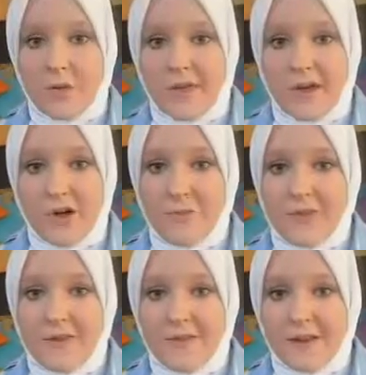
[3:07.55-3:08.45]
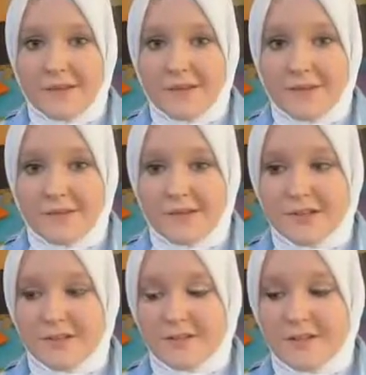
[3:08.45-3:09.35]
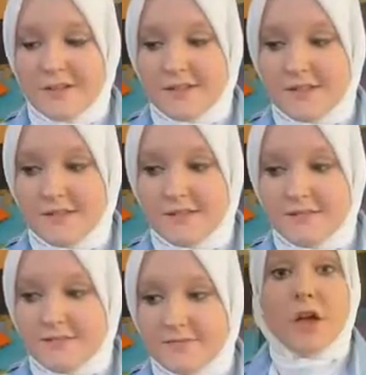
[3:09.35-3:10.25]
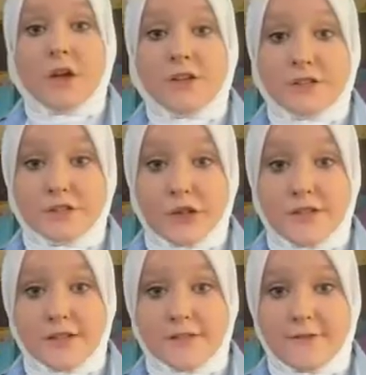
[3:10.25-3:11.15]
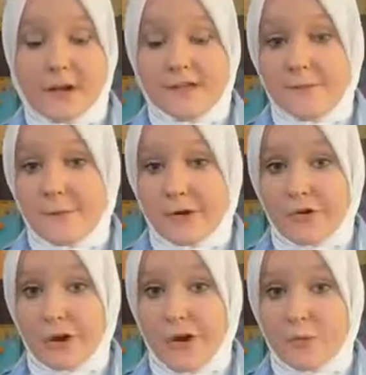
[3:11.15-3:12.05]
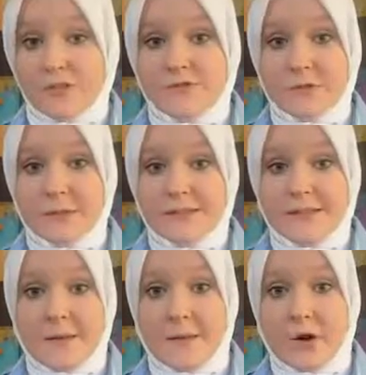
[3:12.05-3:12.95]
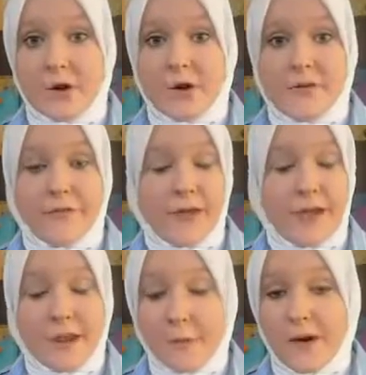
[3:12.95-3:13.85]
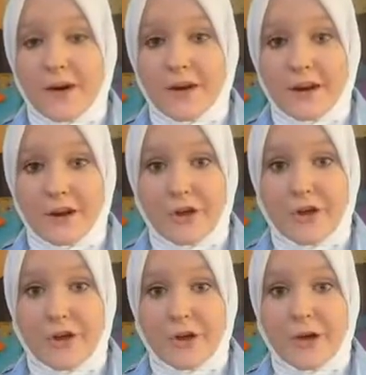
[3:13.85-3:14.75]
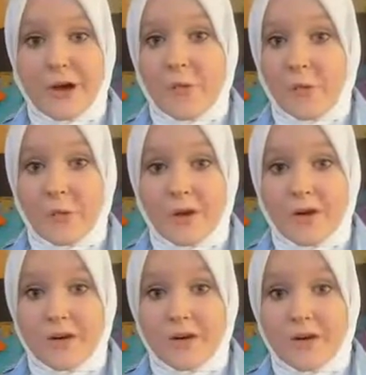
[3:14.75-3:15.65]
What the hell, man? That is absolutely disgusting. So there's a verse from the Quran which forbids the murder of anyone, let alone a woman.